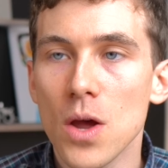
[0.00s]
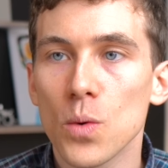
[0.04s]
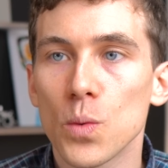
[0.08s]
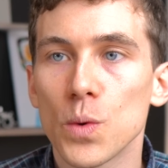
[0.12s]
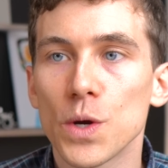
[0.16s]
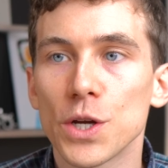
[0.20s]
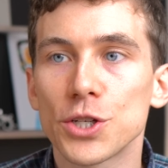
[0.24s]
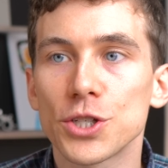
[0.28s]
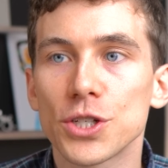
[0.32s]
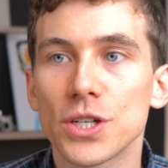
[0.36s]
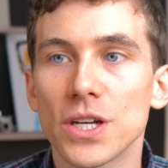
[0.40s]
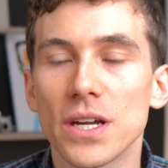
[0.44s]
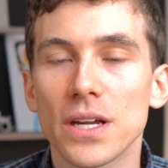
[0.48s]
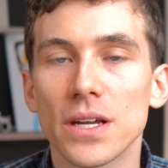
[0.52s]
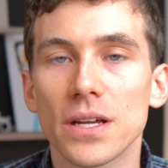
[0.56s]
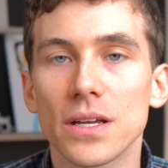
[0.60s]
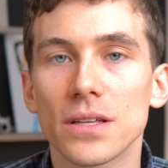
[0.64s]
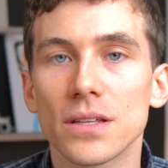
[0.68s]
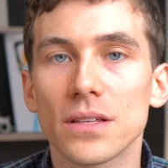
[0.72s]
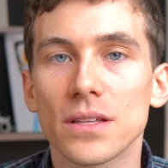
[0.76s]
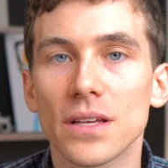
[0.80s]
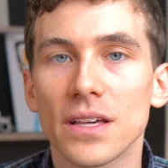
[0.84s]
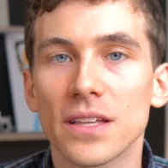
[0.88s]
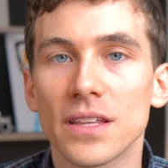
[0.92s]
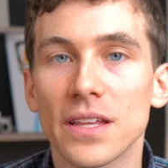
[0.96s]
which
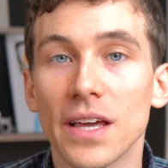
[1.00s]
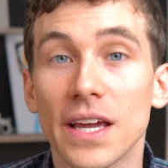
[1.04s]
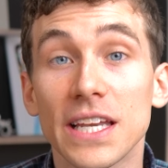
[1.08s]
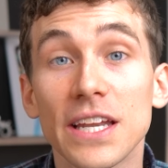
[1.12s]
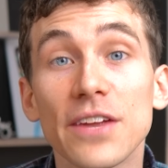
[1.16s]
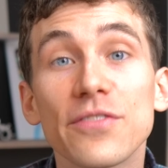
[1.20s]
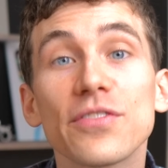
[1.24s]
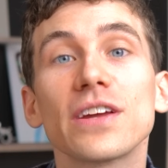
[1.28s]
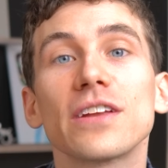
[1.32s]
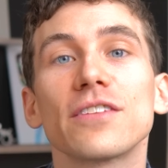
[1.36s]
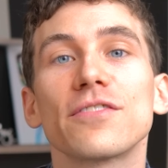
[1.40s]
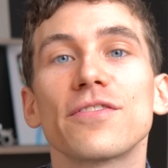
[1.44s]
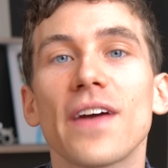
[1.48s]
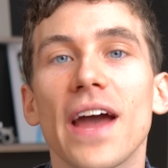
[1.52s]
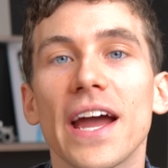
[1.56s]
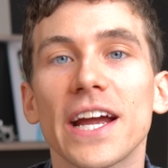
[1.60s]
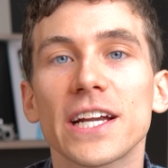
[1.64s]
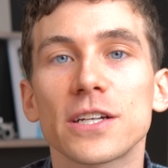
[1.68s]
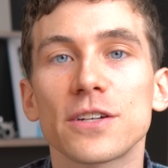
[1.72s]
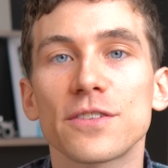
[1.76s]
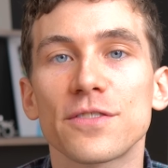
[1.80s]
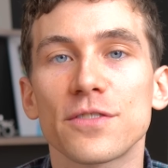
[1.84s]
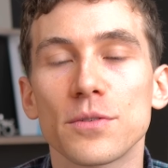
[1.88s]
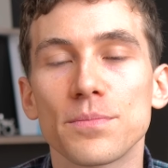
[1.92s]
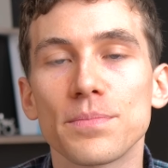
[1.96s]
is a significant
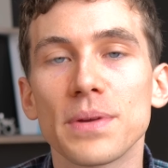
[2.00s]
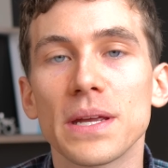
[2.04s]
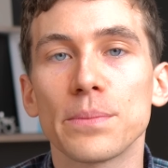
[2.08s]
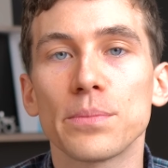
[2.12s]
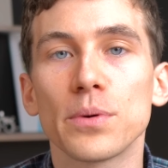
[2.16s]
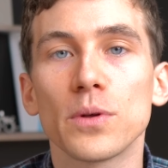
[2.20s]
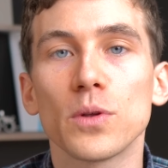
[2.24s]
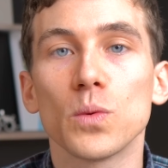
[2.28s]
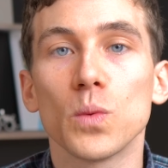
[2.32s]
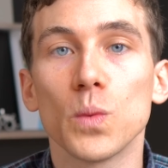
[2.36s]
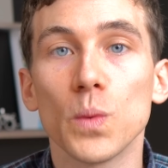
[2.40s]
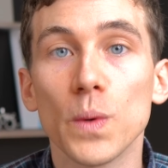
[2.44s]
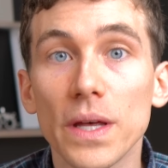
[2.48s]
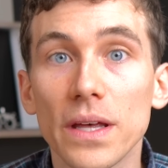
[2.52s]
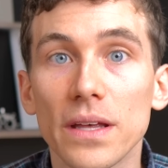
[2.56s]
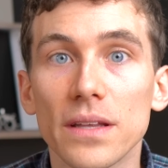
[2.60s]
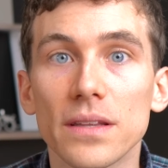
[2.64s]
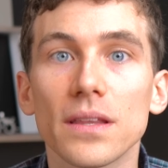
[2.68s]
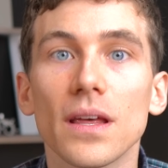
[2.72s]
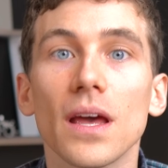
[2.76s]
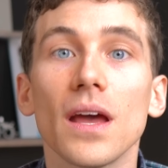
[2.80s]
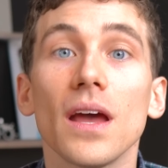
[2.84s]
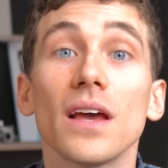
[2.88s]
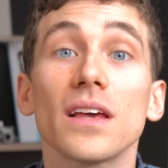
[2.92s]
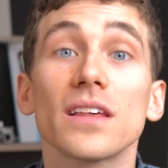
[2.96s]
factor for people
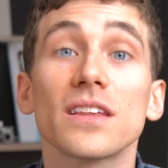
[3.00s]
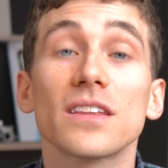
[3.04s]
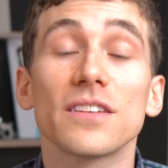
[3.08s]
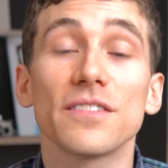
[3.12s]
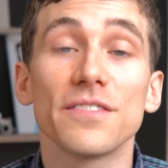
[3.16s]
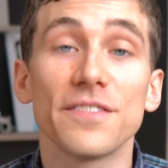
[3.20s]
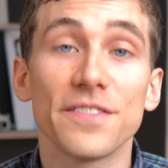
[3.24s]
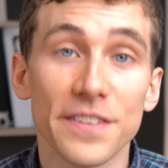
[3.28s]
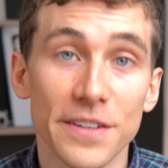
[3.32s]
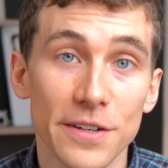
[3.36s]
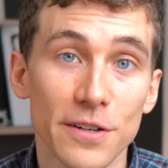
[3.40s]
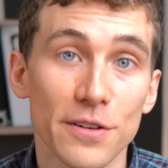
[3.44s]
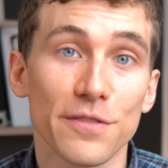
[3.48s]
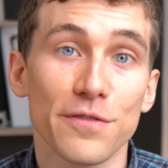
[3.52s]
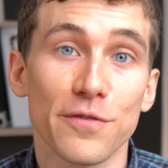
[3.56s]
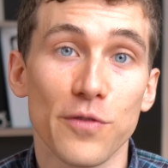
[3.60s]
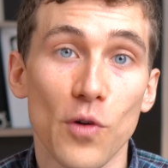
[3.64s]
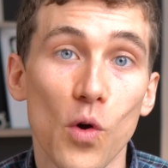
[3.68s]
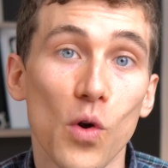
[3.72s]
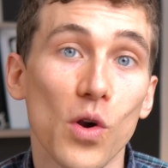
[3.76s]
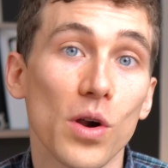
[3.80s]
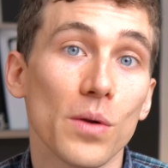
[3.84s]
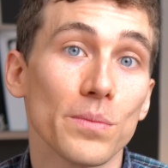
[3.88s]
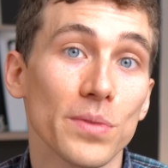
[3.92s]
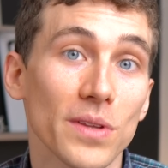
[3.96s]
with severe
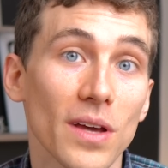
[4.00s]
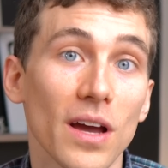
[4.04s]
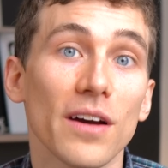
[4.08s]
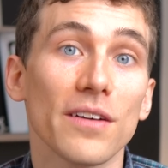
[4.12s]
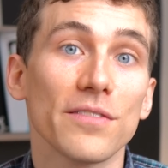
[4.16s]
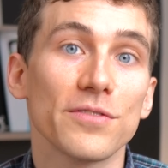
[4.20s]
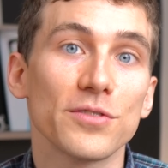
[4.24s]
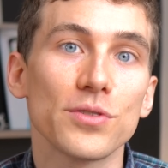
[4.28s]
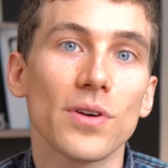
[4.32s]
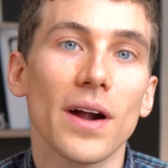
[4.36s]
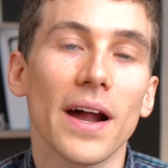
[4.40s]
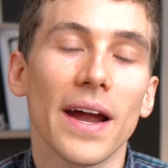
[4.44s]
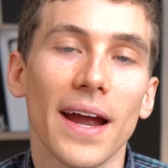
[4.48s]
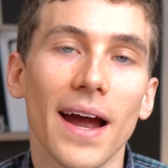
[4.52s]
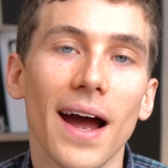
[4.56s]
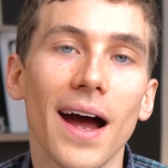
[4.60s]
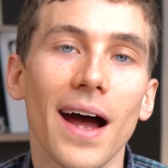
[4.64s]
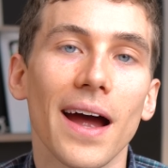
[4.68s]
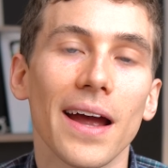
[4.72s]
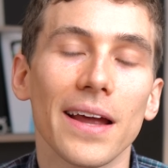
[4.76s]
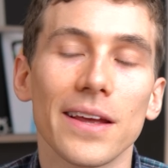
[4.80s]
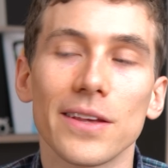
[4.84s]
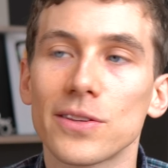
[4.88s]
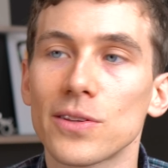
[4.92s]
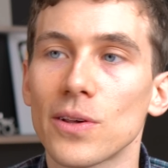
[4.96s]
forms of dry
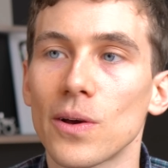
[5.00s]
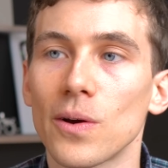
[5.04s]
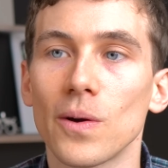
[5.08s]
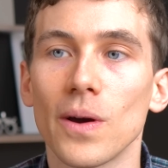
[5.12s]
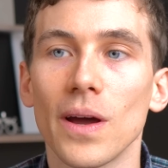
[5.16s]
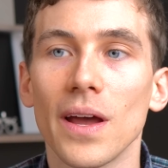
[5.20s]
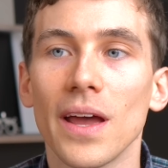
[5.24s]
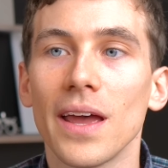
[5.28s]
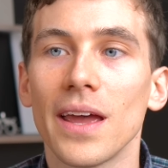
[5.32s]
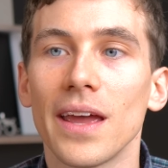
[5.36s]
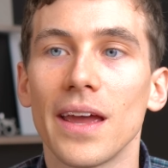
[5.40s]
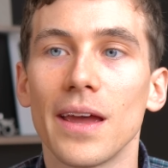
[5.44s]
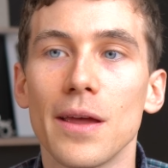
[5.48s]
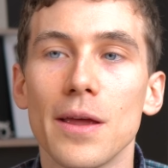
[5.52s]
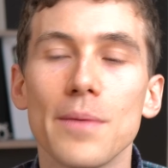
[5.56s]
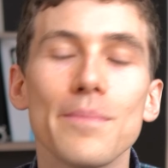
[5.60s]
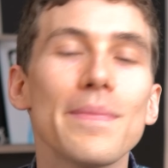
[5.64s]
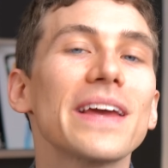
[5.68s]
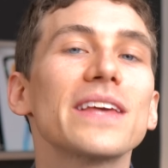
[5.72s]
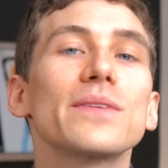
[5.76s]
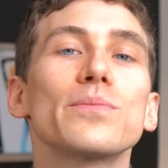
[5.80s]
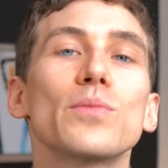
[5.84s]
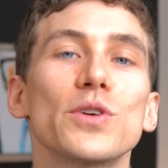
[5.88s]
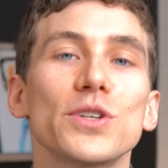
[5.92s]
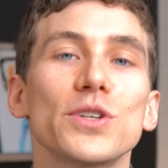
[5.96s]
eye. So it makes